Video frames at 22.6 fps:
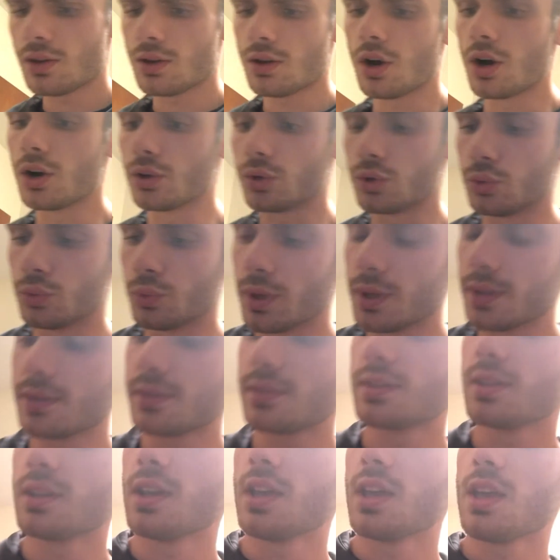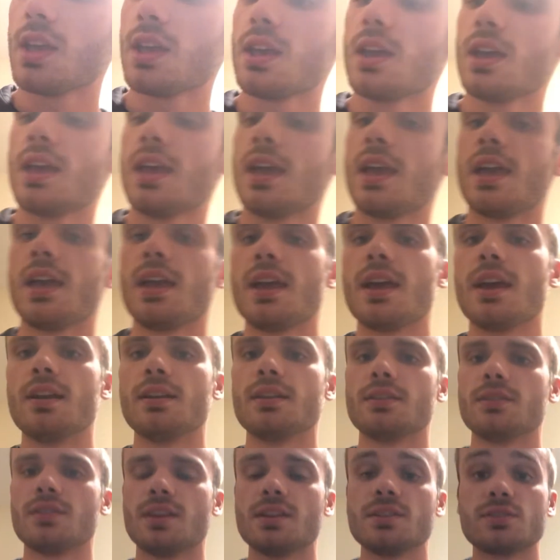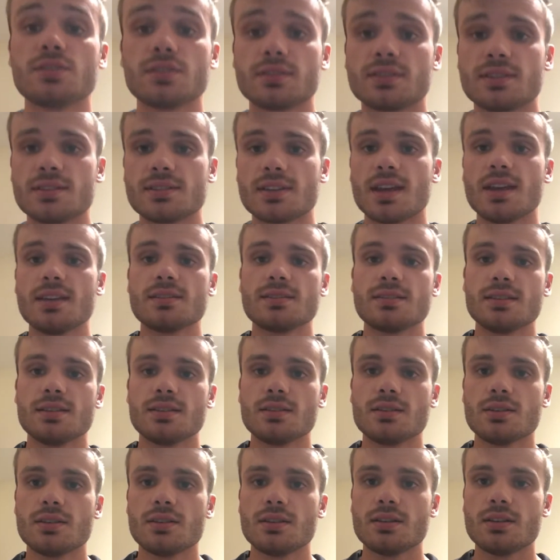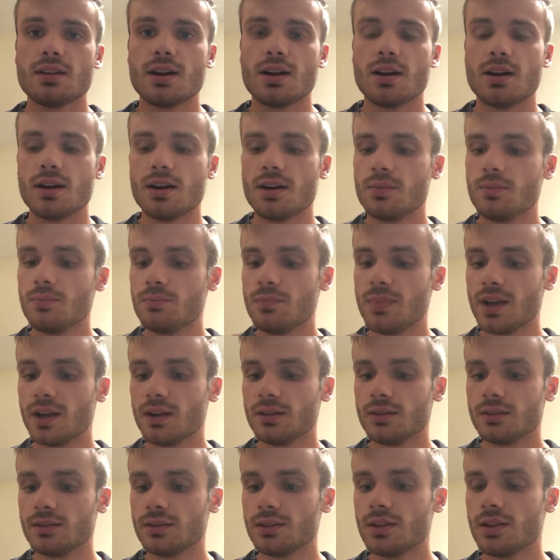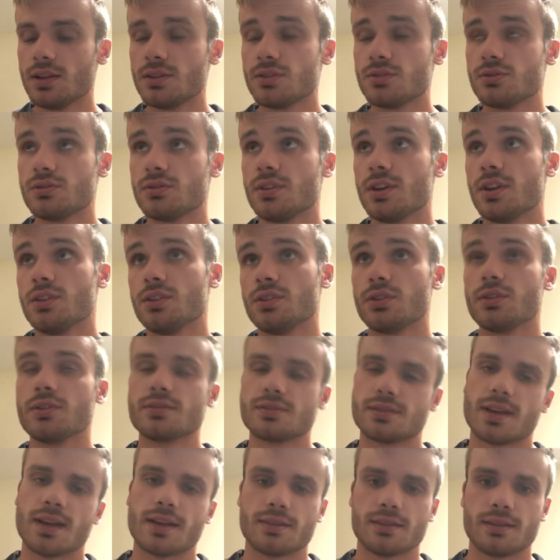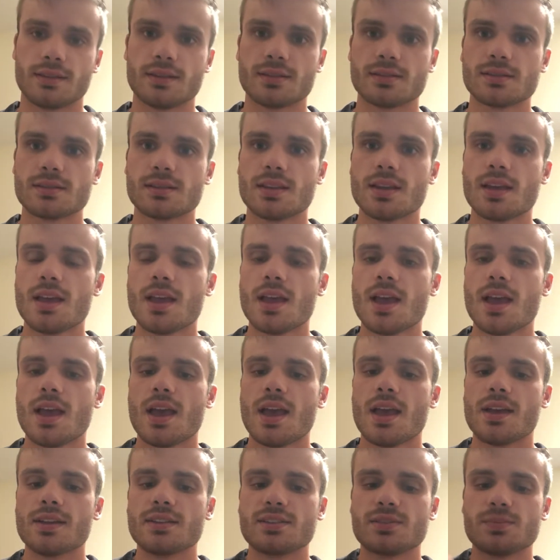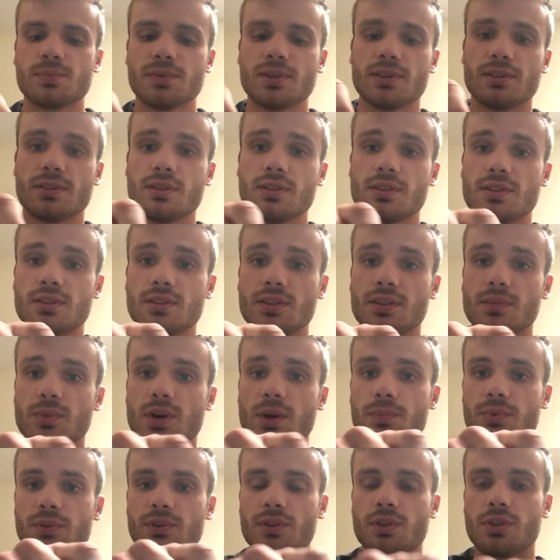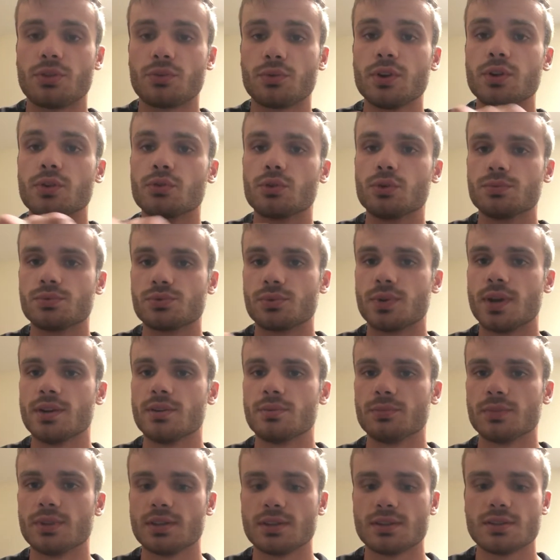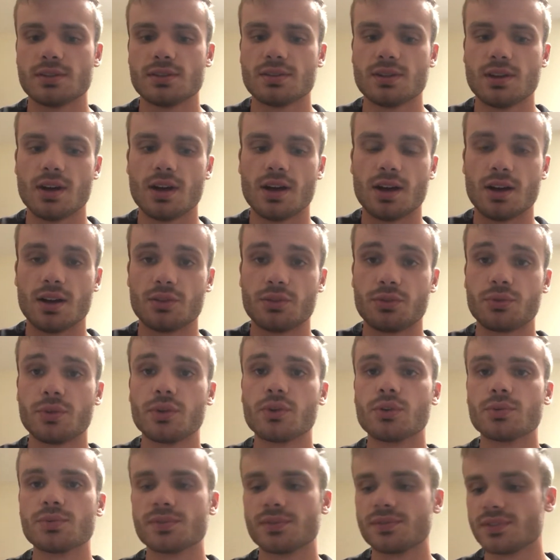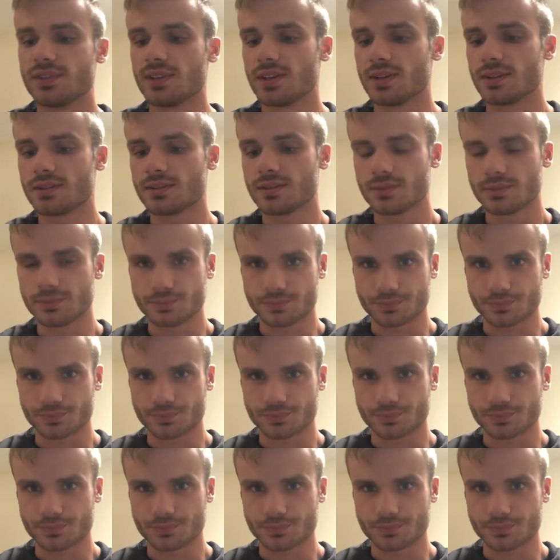article was. And they took these 18 male endurance athletes and split them up into three groups randomly, three groups of 6.